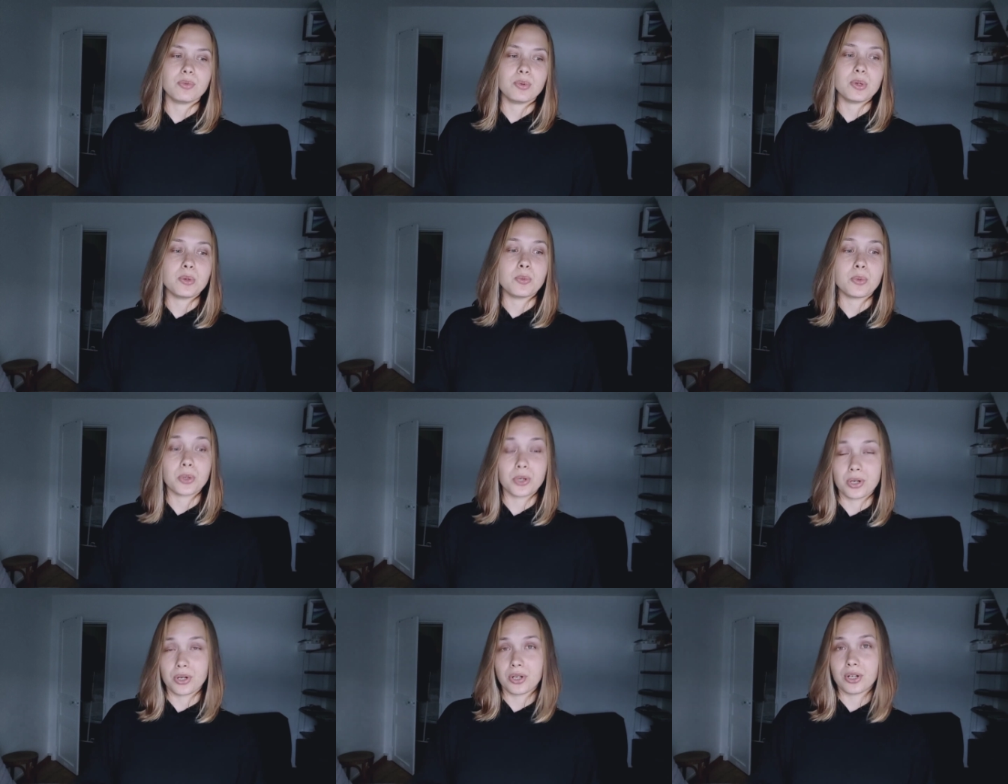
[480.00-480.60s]
we
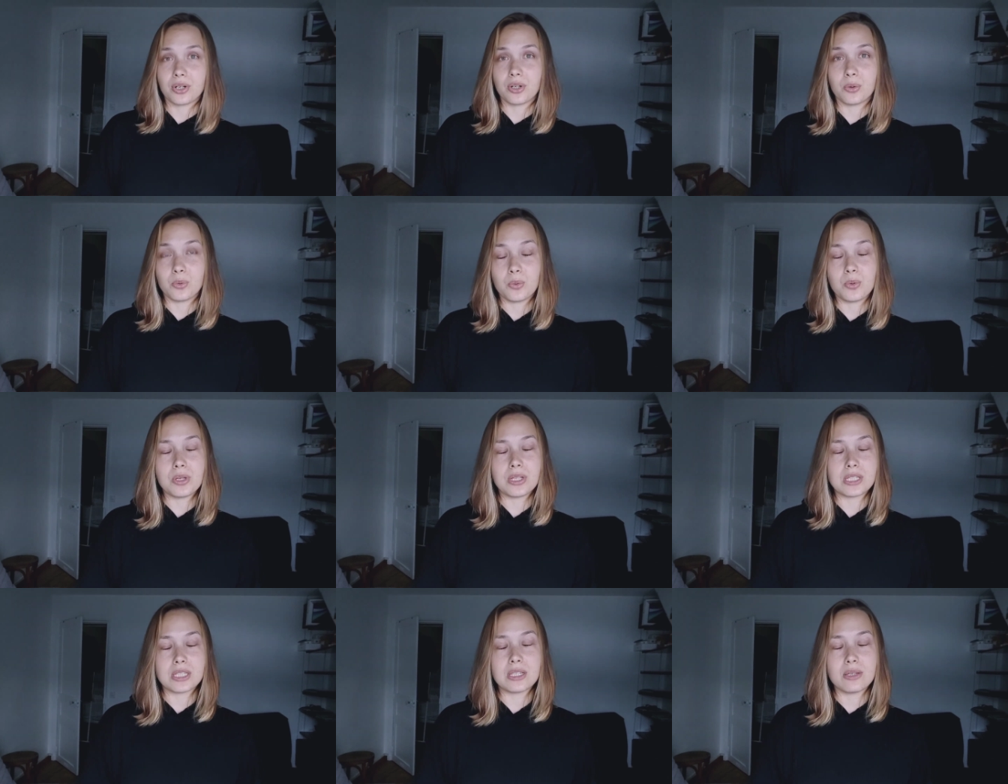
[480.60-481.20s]
were
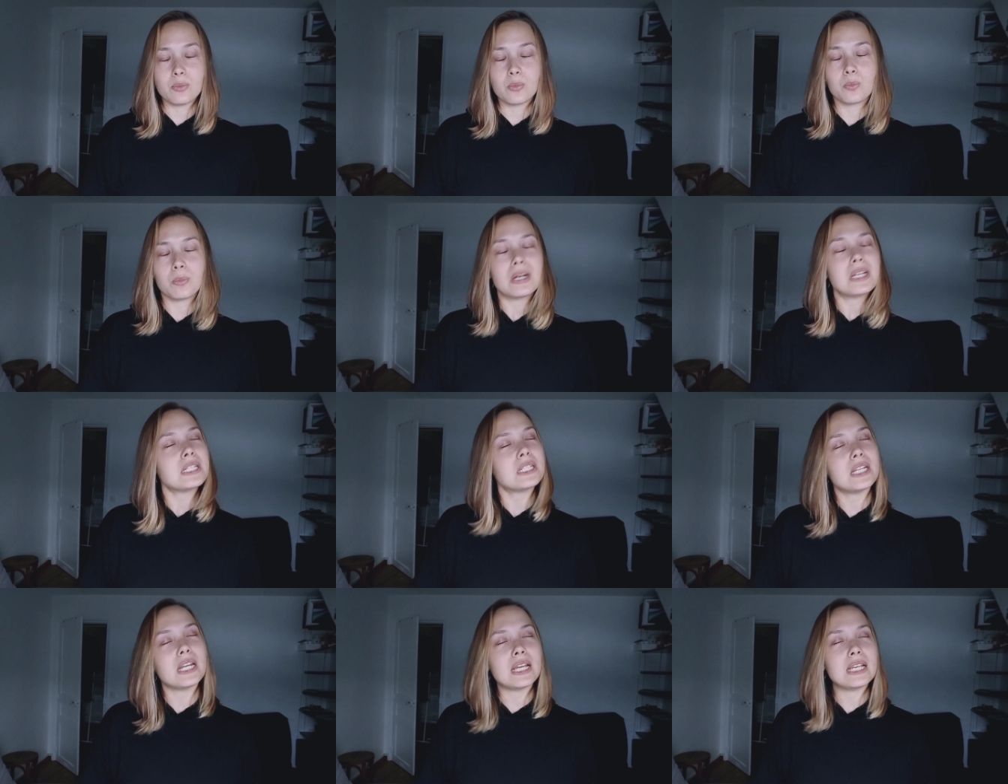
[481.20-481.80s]
it's
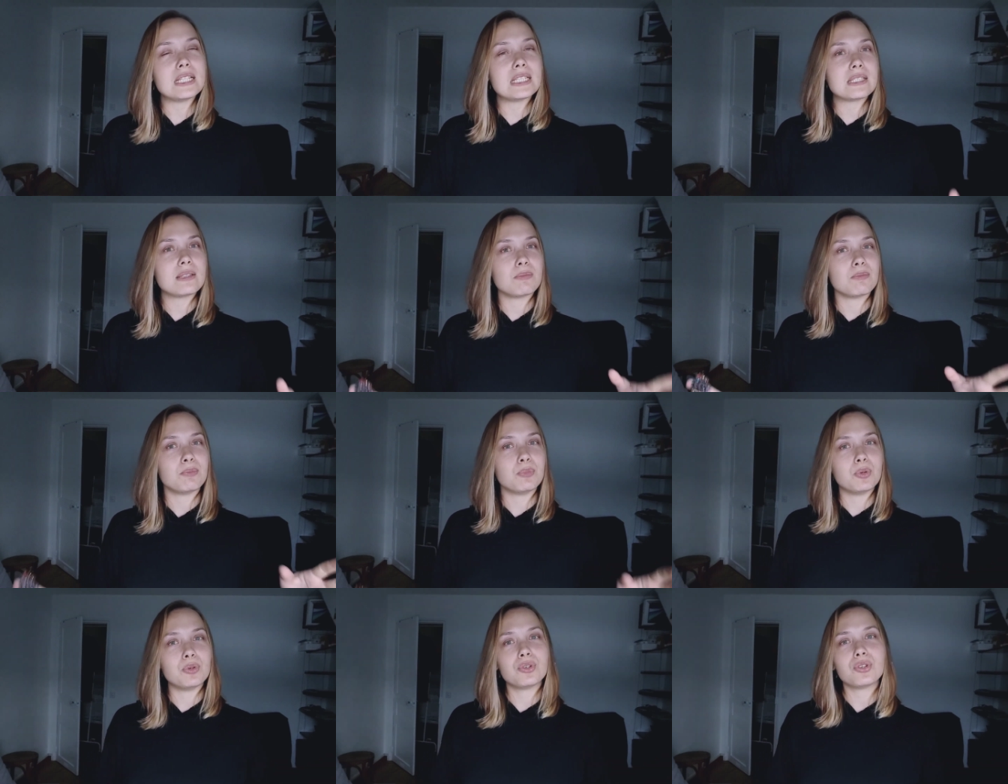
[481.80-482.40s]
mondays
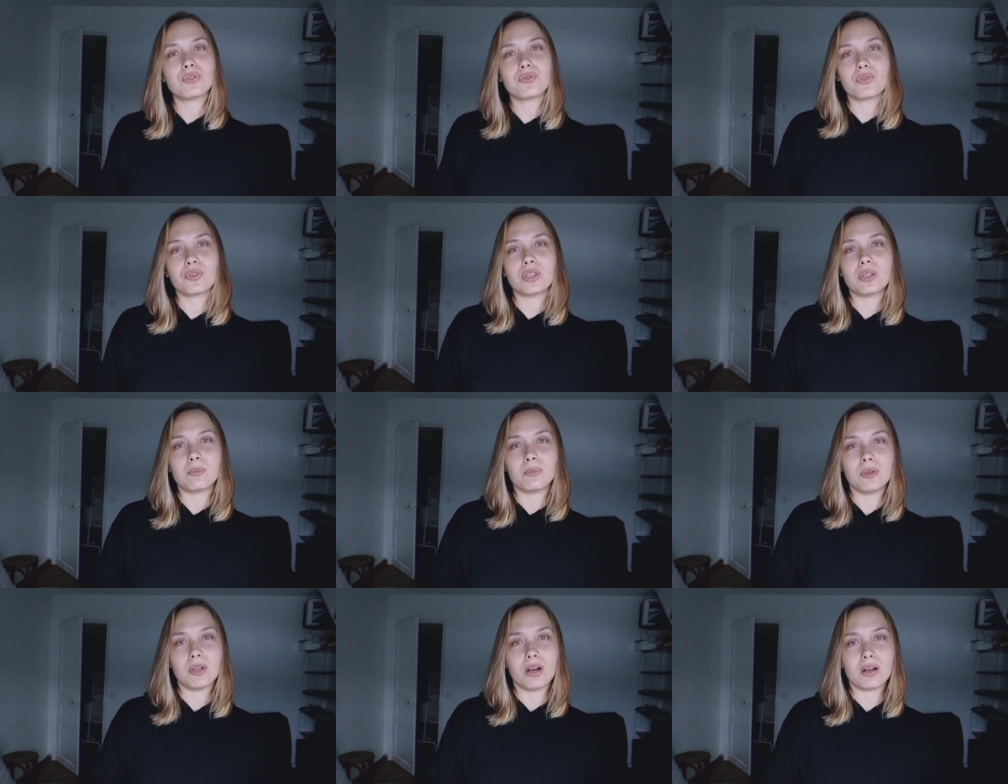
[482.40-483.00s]
booked for
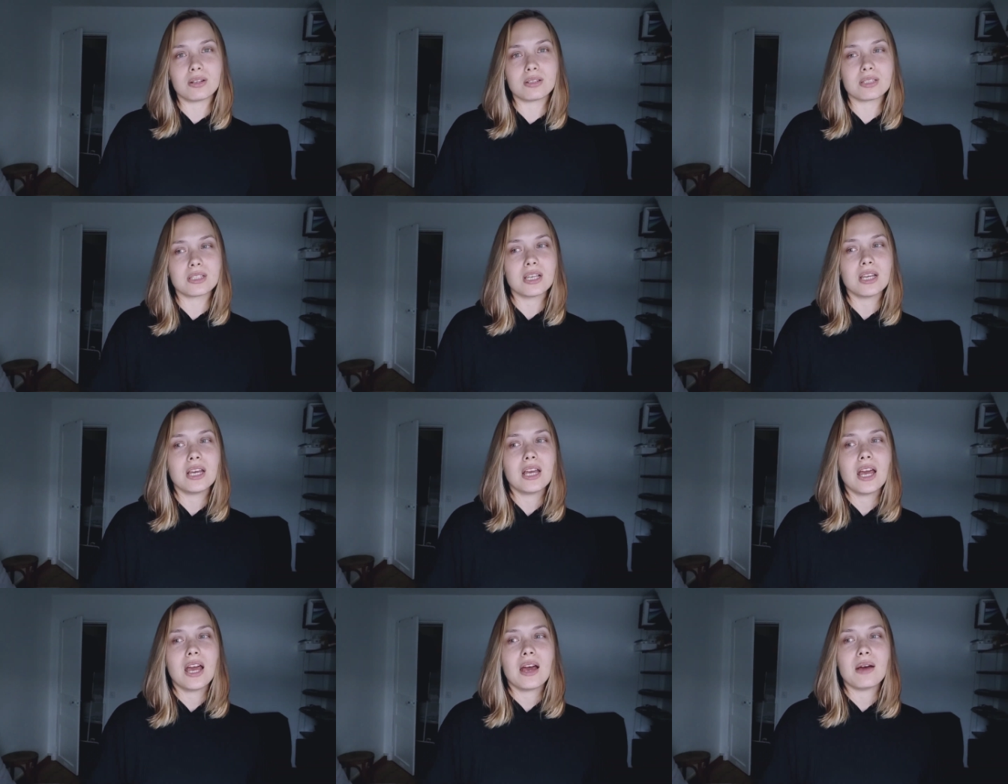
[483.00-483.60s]
the blocks
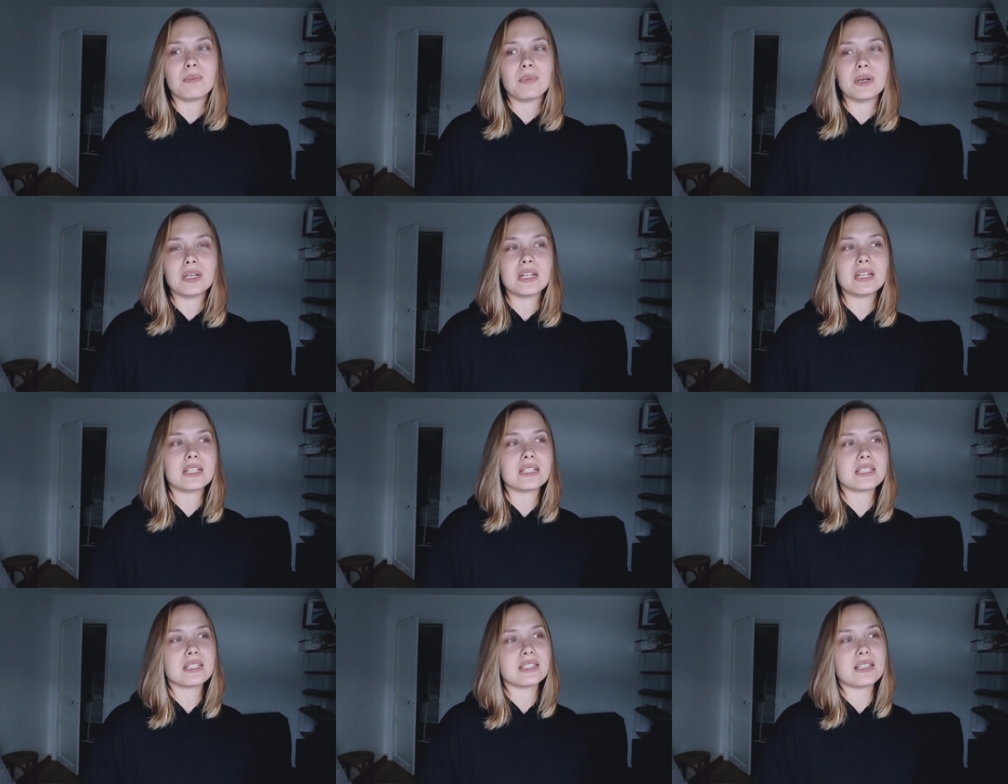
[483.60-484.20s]
but
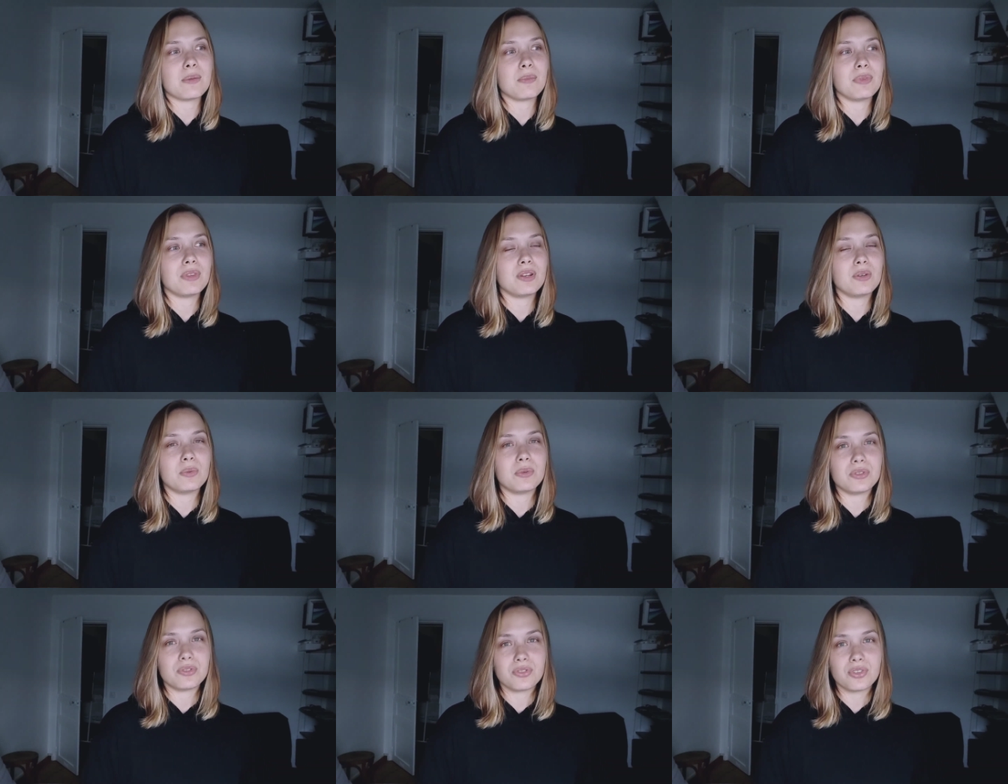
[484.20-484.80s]
it's
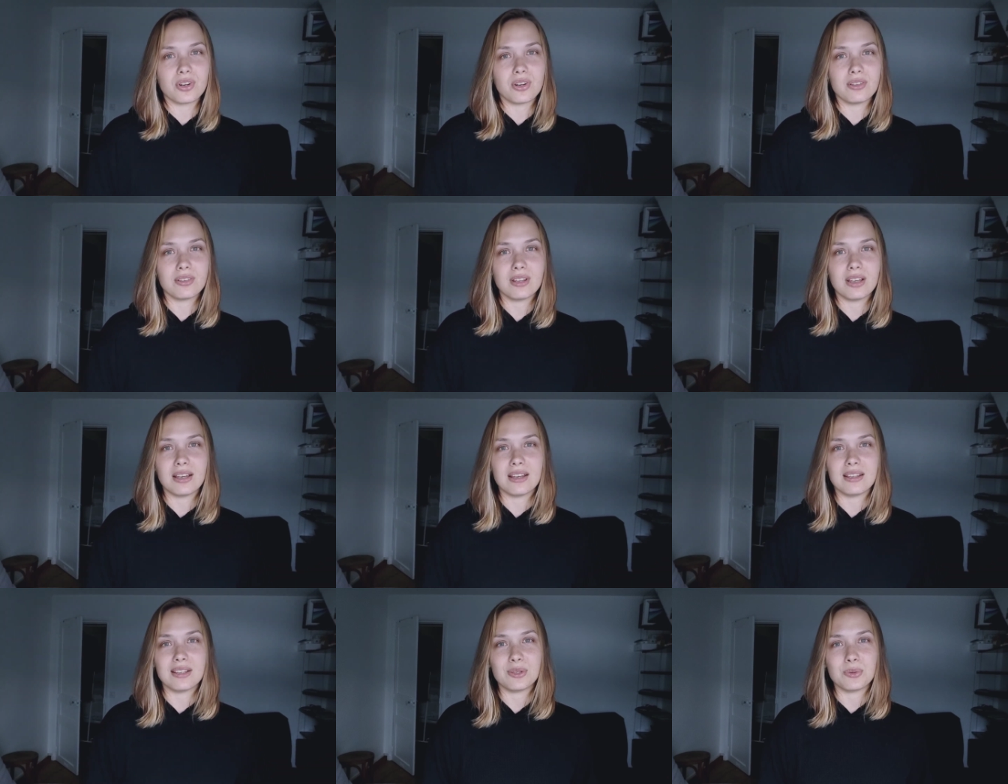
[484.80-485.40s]
something went wrong
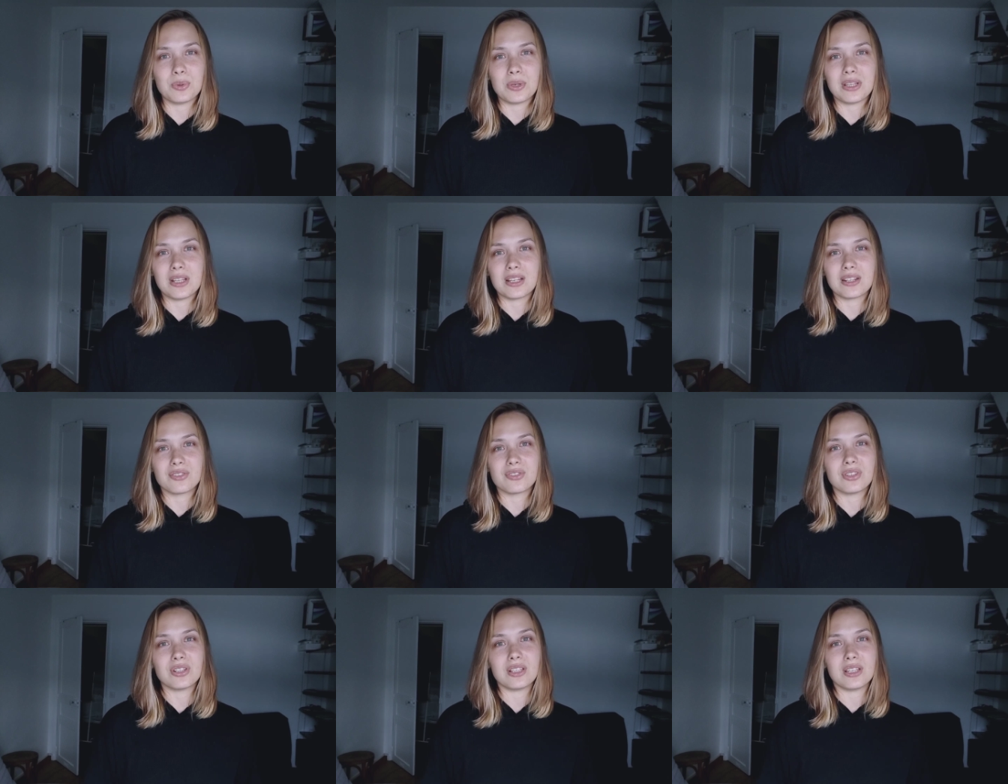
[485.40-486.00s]
and we're
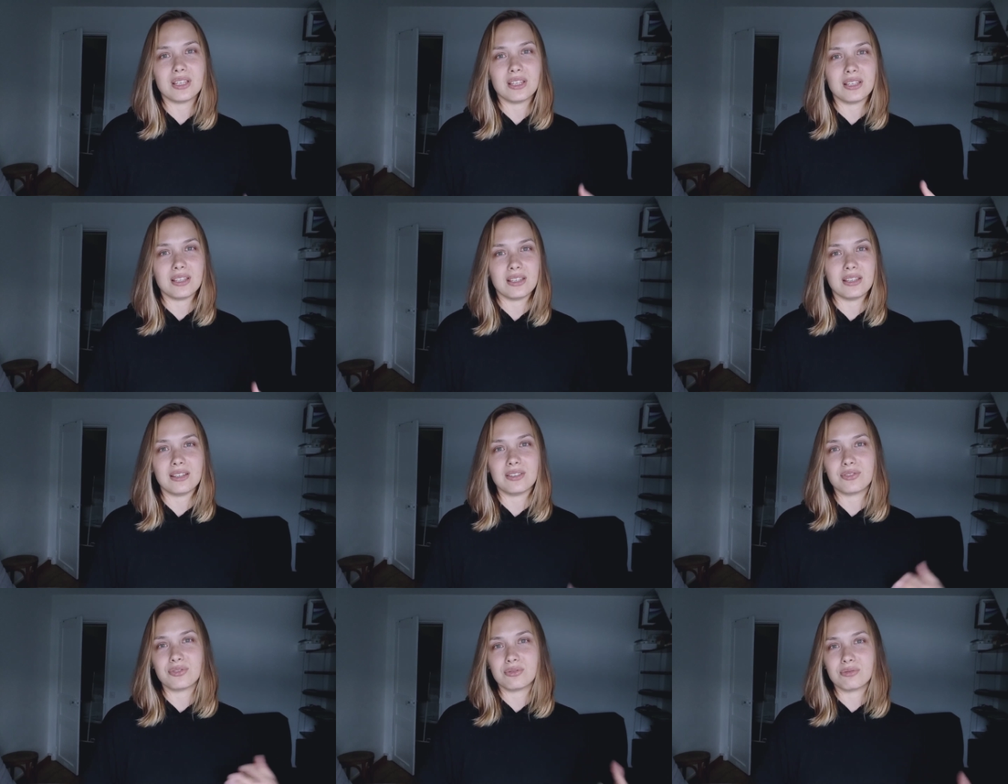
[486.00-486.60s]
not
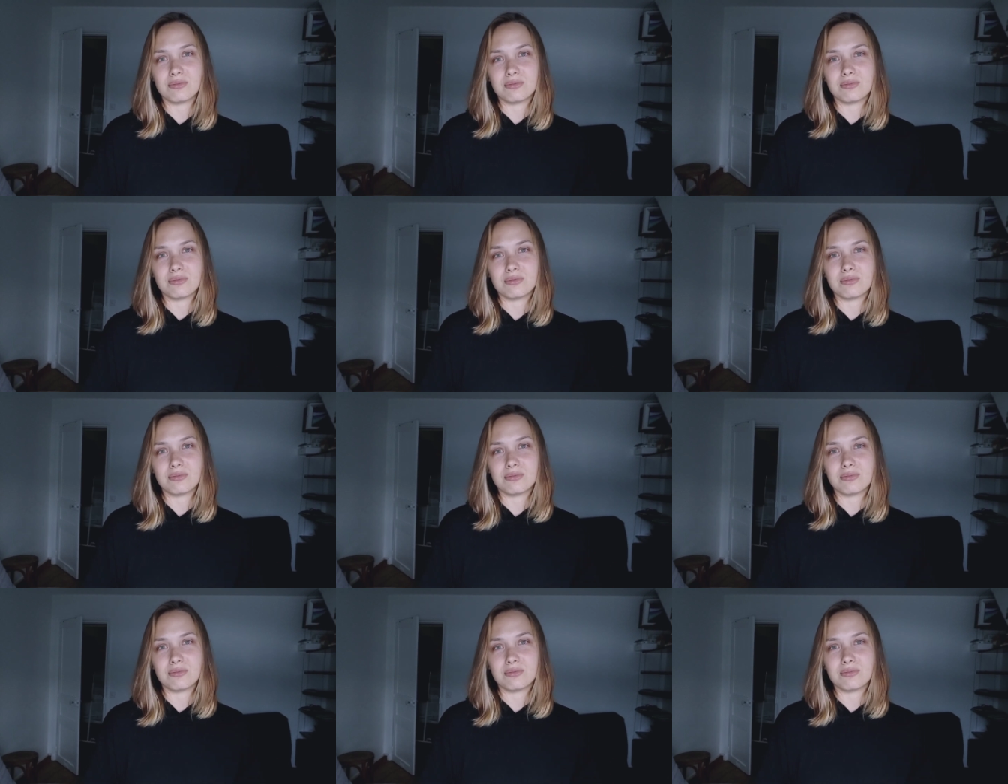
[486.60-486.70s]
really